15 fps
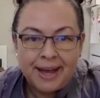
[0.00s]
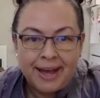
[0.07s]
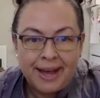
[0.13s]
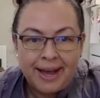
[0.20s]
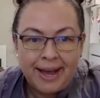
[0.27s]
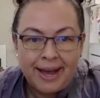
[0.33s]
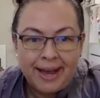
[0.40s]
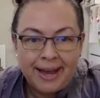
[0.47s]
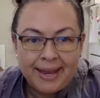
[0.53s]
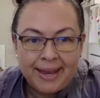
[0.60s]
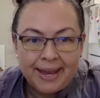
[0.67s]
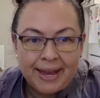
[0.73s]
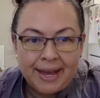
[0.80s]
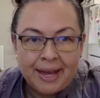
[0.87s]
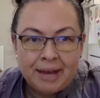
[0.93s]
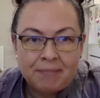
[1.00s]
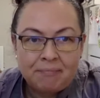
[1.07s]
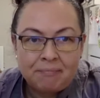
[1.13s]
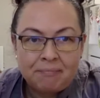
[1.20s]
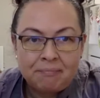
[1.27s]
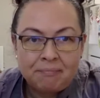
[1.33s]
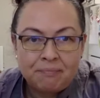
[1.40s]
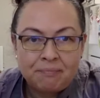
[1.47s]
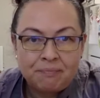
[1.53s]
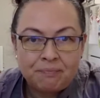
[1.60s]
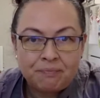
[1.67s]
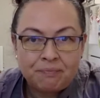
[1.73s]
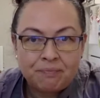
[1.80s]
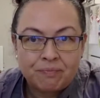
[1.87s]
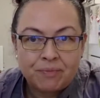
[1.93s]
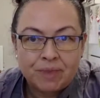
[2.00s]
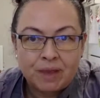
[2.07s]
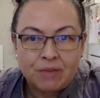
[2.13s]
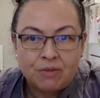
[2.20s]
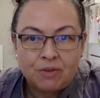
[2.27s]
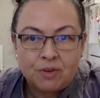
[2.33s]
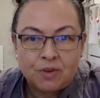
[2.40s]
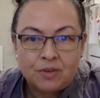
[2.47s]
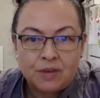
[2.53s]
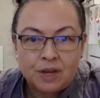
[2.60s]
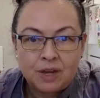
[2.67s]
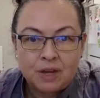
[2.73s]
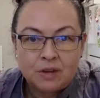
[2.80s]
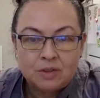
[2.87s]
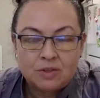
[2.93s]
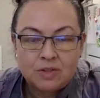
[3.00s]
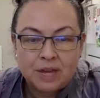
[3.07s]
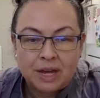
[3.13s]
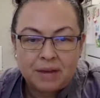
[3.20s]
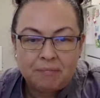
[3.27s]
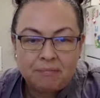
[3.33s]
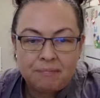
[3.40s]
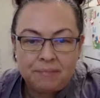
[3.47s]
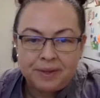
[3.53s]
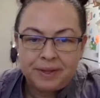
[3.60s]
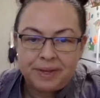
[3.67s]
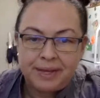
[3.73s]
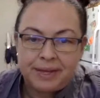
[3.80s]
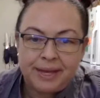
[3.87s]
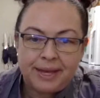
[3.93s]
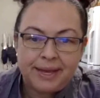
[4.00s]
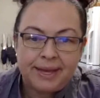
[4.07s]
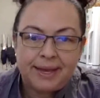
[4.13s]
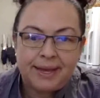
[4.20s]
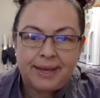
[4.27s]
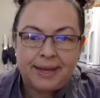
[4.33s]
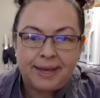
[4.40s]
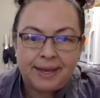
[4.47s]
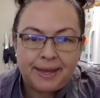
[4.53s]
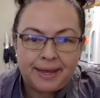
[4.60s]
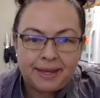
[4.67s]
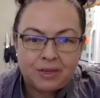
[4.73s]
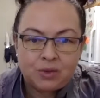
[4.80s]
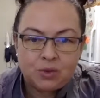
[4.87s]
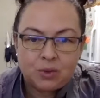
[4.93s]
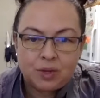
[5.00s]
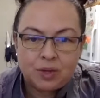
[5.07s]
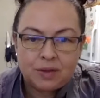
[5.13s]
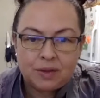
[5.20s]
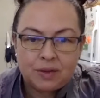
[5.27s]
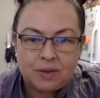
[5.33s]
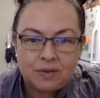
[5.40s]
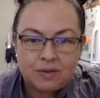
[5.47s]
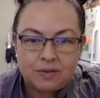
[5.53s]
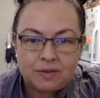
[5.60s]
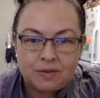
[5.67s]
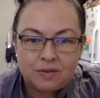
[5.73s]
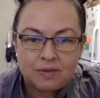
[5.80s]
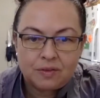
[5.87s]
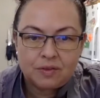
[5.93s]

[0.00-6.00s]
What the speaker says: I am, for the second time, doing this.